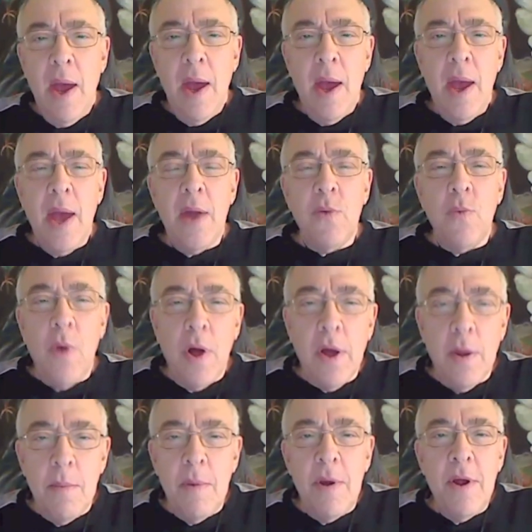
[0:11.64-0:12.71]
And
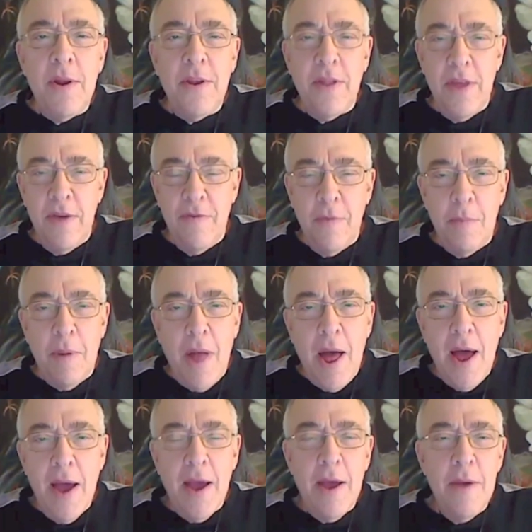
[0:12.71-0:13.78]
welcome to the IFA blog.